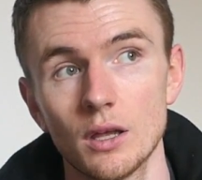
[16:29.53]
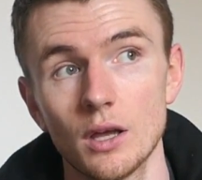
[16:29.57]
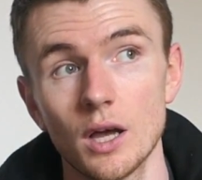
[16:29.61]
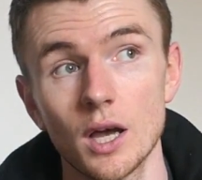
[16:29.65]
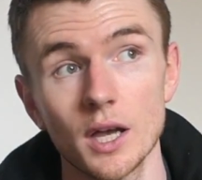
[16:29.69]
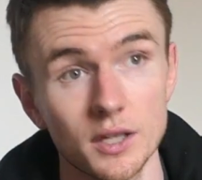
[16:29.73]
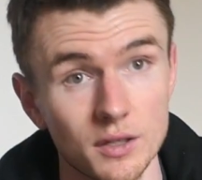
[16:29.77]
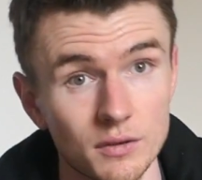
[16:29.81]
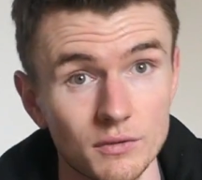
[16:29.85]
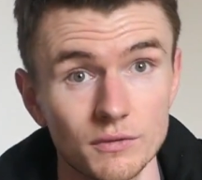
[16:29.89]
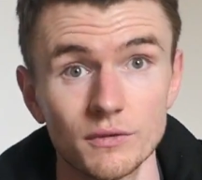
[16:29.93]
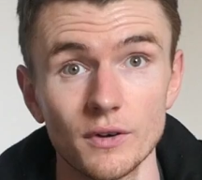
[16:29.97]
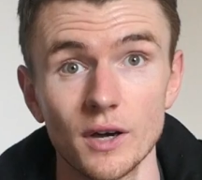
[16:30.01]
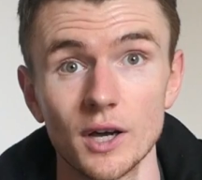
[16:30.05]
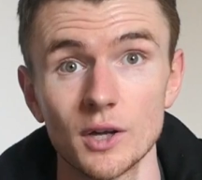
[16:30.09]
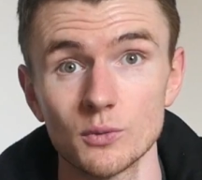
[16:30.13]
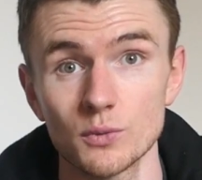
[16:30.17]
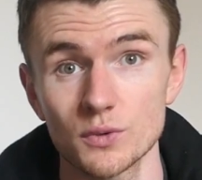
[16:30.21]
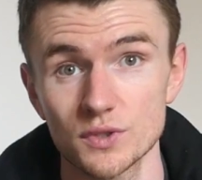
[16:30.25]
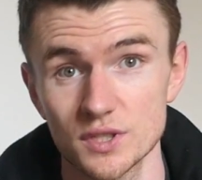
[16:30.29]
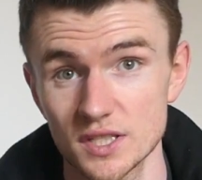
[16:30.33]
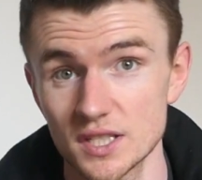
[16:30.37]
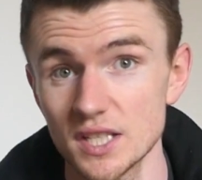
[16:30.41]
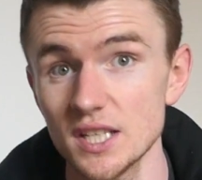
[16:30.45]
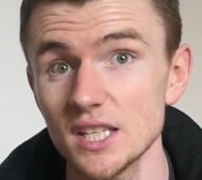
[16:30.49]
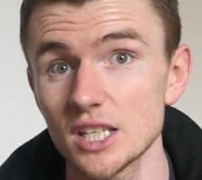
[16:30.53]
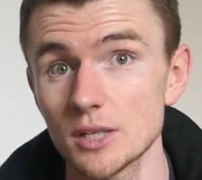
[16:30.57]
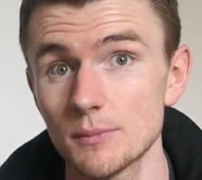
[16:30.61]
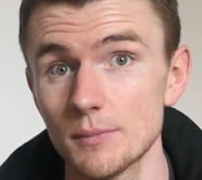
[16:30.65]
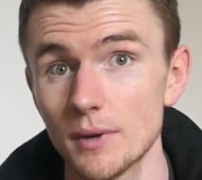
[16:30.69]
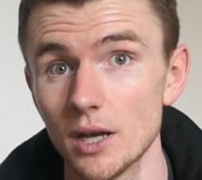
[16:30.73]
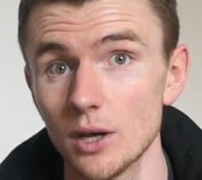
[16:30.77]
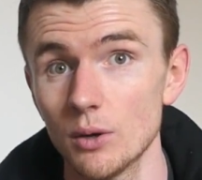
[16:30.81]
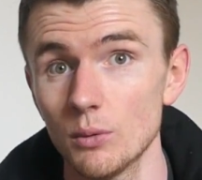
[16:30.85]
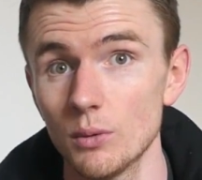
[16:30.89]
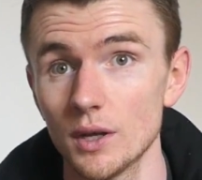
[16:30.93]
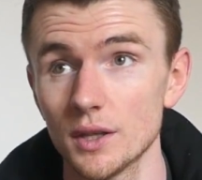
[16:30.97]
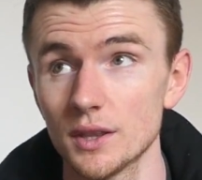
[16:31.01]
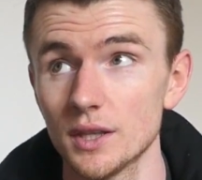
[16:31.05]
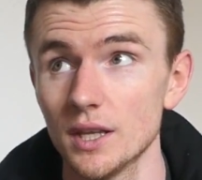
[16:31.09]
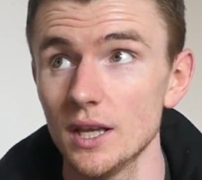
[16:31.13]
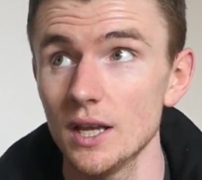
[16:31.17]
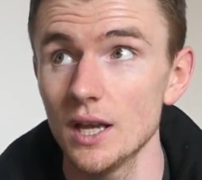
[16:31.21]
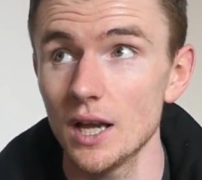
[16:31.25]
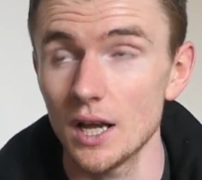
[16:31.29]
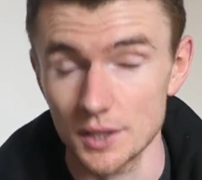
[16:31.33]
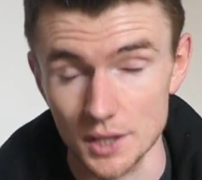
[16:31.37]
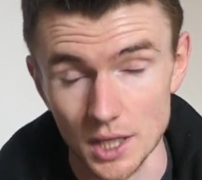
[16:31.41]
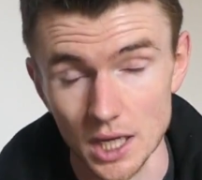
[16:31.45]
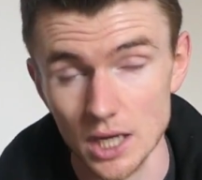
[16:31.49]
I could find was the Tinkerbell one,
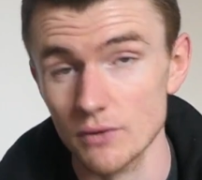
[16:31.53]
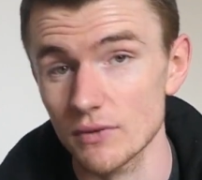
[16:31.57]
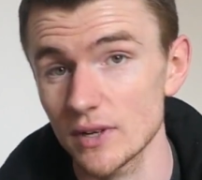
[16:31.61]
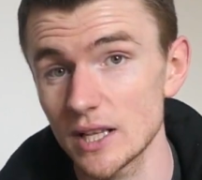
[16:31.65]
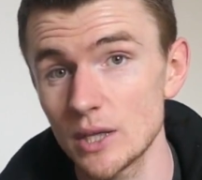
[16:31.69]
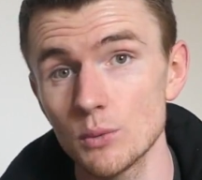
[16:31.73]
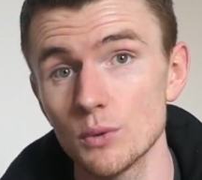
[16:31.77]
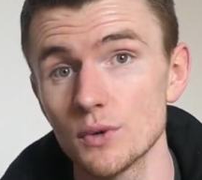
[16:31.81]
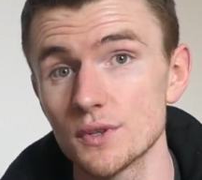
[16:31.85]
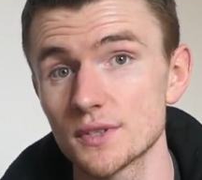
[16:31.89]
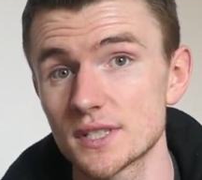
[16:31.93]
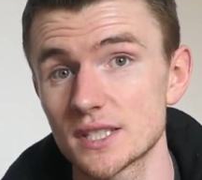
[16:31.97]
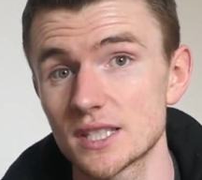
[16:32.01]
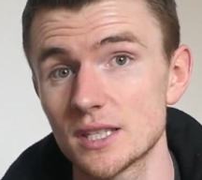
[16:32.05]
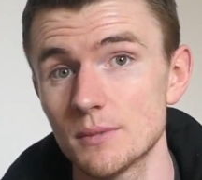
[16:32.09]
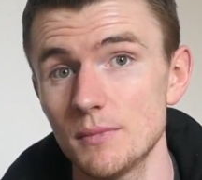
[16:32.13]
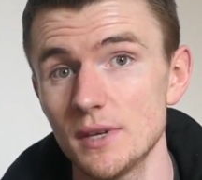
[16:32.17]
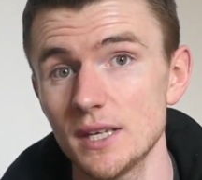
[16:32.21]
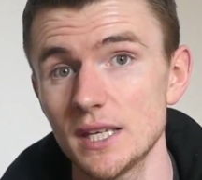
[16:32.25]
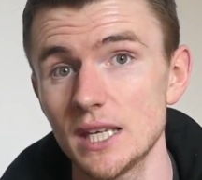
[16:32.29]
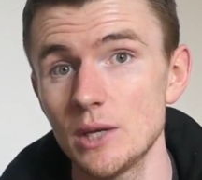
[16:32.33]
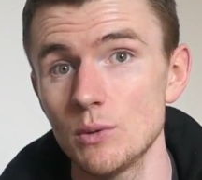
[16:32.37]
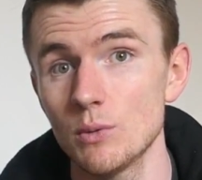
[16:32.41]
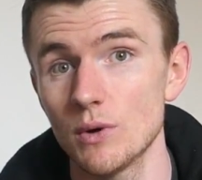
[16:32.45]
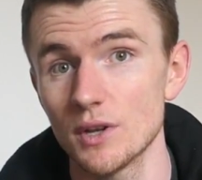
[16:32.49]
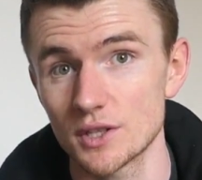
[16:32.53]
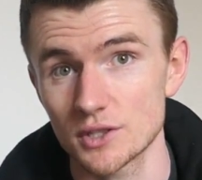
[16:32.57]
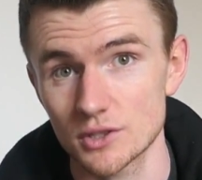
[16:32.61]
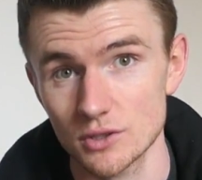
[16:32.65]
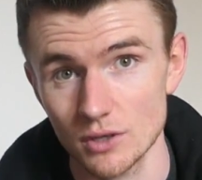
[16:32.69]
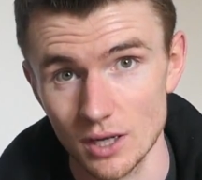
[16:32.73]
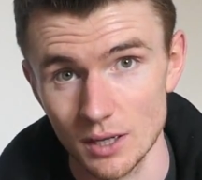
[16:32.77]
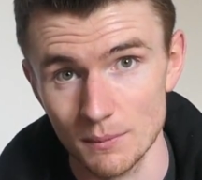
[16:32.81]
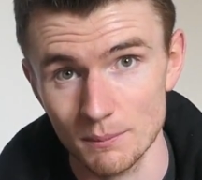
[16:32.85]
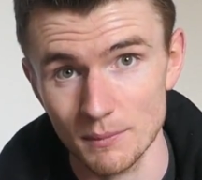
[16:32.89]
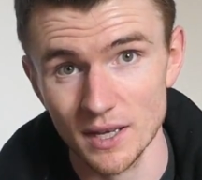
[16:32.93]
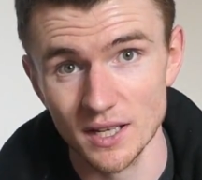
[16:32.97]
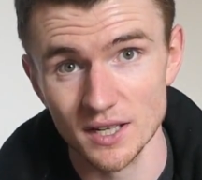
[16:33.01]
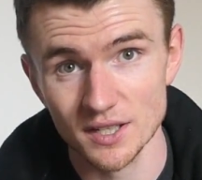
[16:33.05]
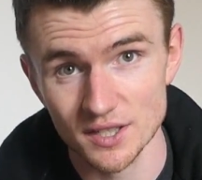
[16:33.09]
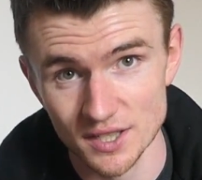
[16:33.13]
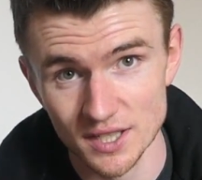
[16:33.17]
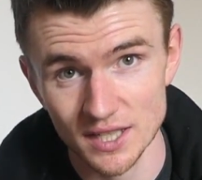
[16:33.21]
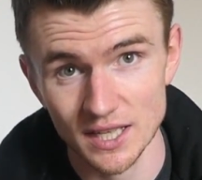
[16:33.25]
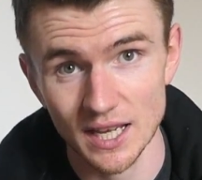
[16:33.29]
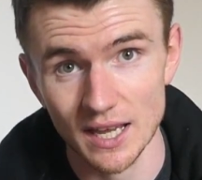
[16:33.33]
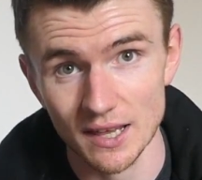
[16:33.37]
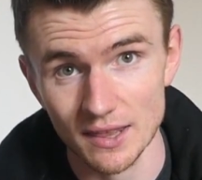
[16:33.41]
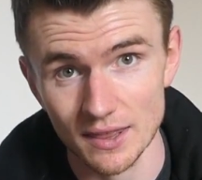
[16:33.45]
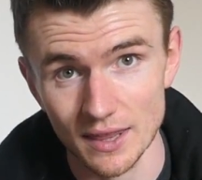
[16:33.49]
and I really wanted the Mickey one, so I managed
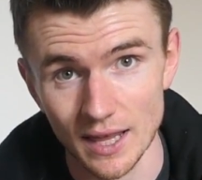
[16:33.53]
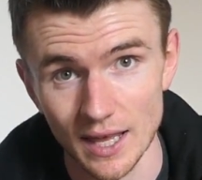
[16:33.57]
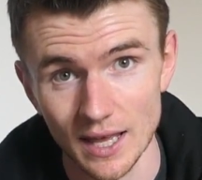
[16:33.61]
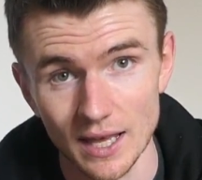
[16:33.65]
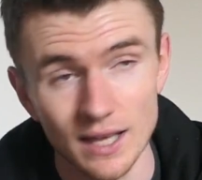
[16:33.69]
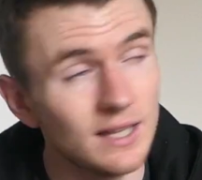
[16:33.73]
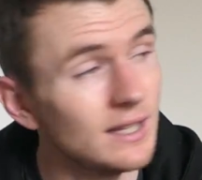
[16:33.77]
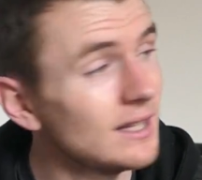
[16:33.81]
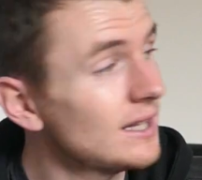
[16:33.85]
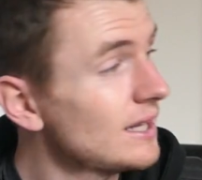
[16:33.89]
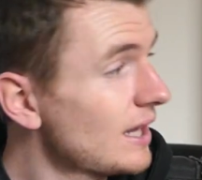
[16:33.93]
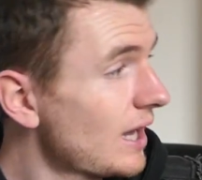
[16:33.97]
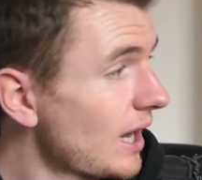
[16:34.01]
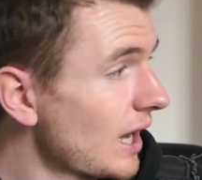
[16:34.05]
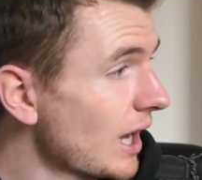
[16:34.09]
to get that.